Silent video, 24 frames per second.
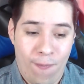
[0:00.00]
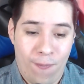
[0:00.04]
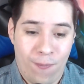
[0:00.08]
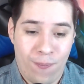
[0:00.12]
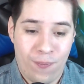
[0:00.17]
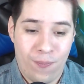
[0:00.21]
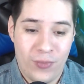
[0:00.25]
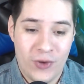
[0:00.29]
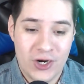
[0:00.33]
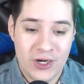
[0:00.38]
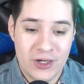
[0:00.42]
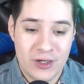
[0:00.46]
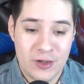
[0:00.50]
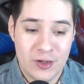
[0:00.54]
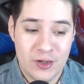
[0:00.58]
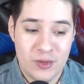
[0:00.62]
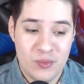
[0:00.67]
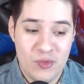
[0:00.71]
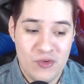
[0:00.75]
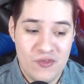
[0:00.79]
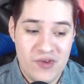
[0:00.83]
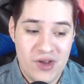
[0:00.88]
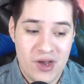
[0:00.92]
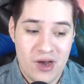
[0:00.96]
But
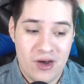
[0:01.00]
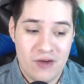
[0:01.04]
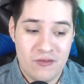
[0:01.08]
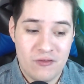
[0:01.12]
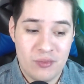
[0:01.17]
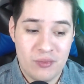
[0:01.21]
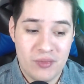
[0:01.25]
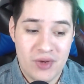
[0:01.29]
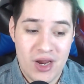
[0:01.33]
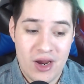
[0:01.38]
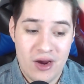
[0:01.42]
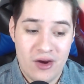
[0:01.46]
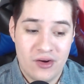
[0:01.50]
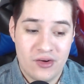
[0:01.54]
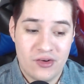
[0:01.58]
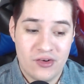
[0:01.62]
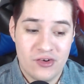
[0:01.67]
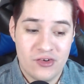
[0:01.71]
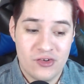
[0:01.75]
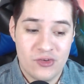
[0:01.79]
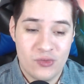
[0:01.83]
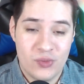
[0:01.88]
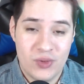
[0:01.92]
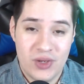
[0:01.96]
moving on from
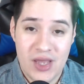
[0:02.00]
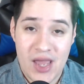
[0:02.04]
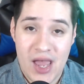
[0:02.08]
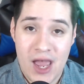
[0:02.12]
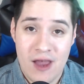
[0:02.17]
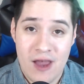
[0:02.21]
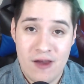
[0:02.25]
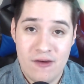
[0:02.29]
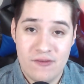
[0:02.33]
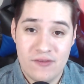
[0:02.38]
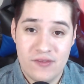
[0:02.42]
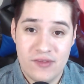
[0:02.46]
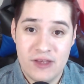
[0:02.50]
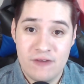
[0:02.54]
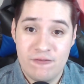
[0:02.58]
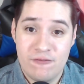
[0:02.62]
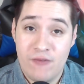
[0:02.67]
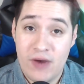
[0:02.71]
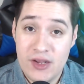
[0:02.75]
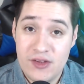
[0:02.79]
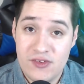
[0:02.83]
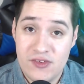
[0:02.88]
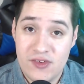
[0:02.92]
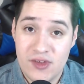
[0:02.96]
characters, we have the
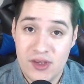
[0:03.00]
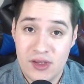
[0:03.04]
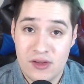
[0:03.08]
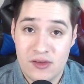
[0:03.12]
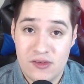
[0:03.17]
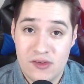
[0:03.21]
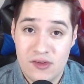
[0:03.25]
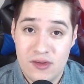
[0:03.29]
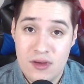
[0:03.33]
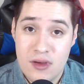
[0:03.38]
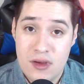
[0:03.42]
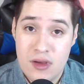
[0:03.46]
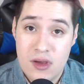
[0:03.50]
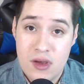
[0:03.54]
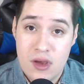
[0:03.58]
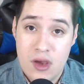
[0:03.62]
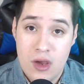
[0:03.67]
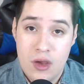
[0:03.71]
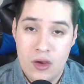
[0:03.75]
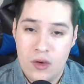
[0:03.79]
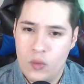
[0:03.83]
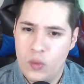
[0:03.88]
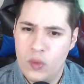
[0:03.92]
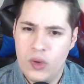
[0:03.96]
fight scenes.
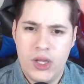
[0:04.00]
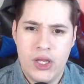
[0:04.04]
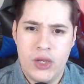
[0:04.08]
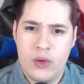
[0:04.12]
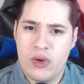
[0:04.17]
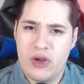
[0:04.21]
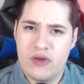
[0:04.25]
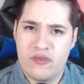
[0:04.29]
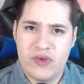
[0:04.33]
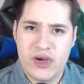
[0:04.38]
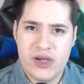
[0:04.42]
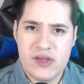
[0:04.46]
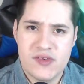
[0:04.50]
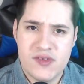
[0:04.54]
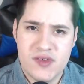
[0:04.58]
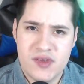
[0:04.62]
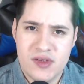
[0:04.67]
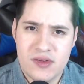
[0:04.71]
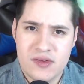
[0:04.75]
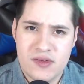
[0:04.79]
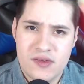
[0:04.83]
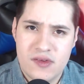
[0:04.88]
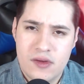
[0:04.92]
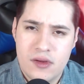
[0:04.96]
Really great fight
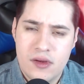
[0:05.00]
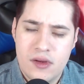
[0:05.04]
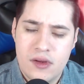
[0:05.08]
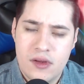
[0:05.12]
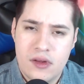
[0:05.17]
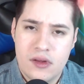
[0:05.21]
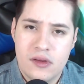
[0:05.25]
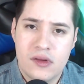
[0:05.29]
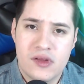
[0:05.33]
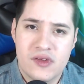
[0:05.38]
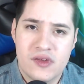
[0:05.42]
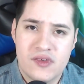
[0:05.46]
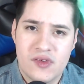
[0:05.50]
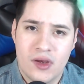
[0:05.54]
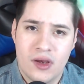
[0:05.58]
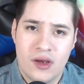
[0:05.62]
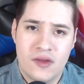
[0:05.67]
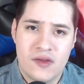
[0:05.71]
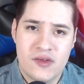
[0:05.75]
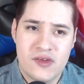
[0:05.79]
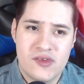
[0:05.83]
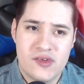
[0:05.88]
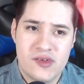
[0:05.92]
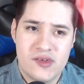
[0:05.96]
scenes this
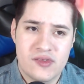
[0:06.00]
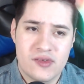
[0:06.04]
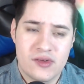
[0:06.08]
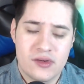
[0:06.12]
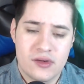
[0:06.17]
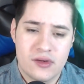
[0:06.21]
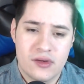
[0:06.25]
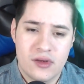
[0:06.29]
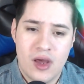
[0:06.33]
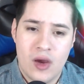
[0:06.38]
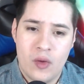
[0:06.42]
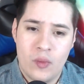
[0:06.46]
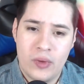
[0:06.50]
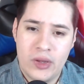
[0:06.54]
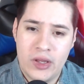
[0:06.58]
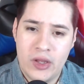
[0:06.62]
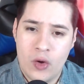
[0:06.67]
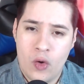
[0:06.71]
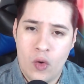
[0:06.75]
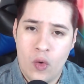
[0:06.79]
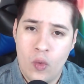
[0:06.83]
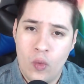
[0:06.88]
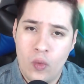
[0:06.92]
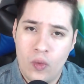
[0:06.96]
season. Not really a
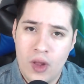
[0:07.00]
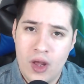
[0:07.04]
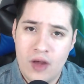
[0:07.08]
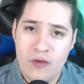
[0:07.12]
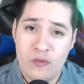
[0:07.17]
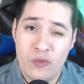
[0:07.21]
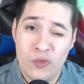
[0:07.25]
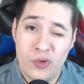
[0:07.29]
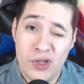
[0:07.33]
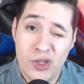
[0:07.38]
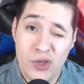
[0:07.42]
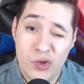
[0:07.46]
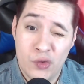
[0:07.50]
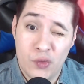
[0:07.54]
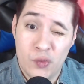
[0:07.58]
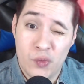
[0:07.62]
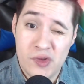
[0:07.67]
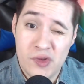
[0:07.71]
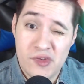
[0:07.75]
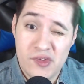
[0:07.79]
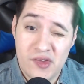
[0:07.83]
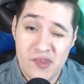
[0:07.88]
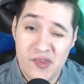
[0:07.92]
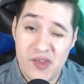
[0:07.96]
whole lot of really good
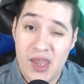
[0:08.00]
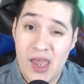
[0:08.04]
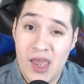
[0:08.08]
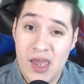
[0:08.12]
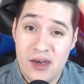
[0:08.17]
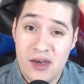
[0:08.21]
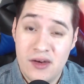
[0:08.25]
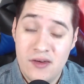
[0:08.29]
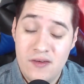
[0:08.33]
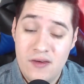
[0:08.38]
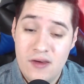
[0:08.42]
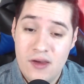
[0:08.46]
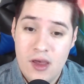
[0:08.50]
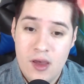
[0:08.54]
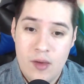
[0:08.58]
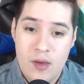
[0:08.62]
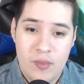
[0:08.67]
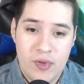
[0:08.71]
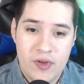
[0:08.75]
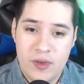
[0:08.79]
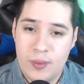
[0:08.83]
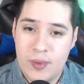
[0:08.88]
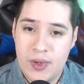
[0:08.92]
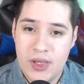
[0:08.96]
ones at the end, but
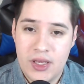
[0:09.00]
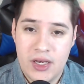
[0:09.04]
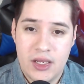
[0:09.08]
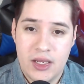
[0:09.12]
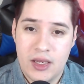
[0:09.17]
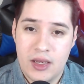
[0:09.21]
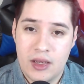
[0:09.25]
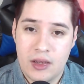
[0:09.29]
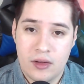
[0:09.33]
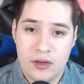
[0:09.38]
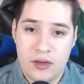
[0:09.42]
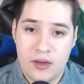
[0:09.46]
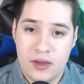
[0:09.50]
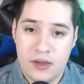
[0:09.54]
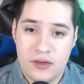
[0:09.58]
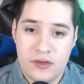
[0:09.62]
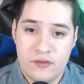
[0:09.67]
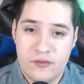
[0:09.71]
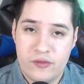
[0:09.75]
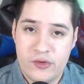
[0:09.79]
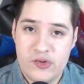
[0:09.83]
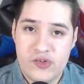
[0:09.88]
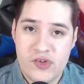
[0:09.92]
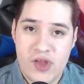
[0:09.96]
the beginning, like the
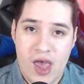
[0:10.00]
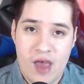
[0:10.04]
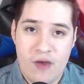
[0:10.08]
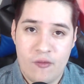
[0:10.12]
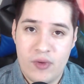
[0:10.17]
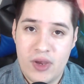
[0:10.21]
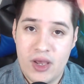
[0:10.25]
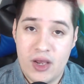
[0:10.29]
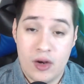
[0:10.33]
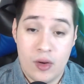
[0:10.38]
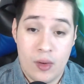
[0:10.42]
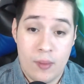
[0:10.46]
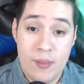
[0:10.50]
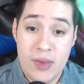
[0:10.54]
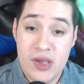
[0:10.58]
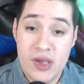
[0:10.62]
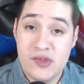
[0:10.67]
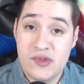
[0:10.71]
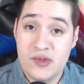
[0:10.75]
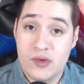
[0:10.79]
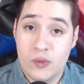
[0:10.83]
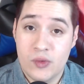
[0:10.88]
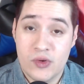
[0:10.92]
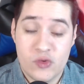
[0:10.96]
first half, we had
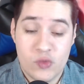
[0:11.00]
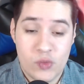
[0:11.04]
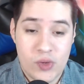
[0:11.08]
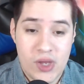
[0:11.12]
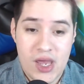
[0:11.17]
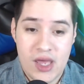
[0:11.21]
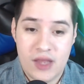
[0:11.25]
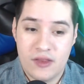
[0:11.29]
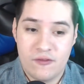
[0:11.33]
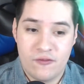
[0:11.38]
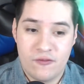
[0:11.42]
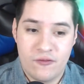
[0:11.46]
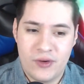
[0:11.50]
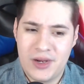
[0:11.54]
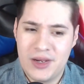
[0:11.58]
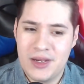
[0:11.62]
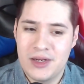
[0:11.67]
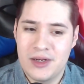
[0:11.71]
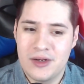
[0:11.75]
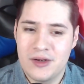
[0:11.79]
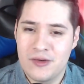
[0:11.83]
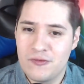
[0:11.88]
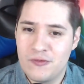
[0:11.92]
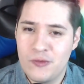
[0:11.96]
amazing ones. We had the
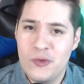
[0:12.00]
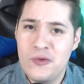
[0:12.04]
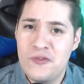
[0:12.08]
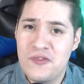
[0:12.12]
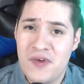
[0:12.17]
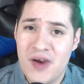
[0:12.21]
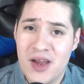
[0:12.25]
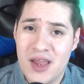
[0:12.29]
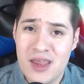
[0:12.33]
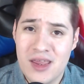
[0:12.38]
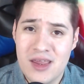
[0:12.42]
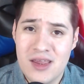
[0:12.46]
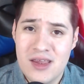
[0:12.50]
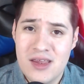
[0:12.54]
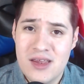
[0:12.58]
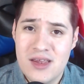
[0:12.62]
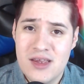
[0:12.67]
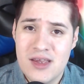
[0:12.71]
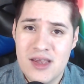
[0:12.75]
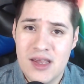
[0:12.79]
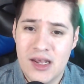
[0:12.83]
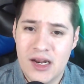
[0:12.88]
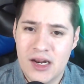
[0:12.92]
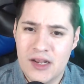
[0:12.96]
freaking food fight,
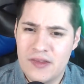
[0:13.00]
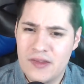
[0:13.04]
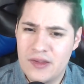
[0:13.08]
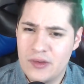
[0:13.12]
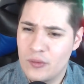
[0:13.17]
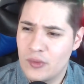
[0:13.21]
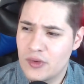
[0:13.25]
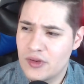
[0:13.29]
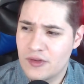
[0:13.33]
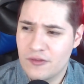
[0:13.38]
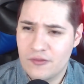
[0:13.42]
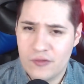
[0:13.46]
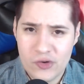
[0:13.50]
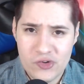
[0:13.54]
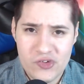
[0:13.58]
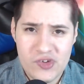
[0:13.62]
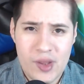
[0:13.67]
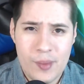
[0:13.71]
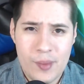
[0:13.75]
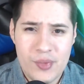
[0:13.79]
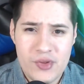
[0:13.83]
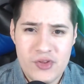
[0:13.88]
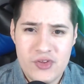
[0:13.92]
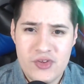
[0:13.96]
and I think the first
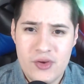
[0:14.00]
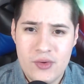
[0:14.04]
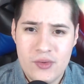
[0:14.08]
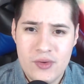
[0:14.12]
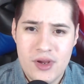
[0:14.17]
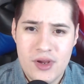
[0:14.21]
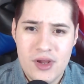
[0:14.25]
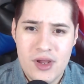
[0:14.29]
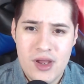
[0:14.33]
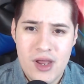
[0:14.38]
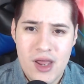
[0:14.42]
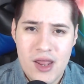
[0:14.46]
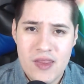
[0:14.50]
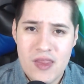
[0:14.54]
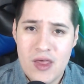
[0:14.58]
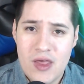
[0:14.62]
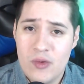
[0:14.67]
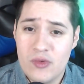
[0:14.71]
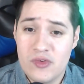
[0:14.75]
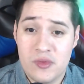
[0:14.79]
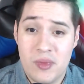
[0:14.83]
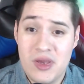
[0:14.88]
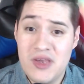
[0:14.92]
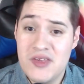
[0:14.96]
episode, that was
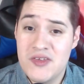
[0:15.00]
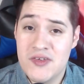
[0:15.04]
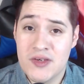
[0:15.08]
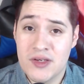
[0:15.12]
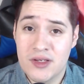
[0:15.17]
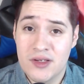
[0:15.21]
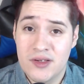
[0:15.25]
amazing.